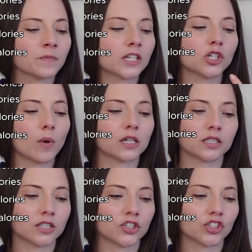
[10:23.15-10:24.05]
and she wanted
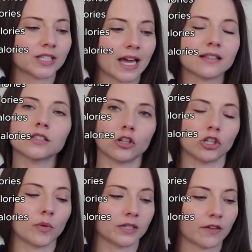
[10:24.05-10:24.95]
to just test a
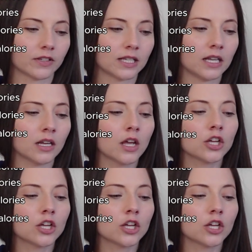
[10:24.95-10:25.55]
lower deficit.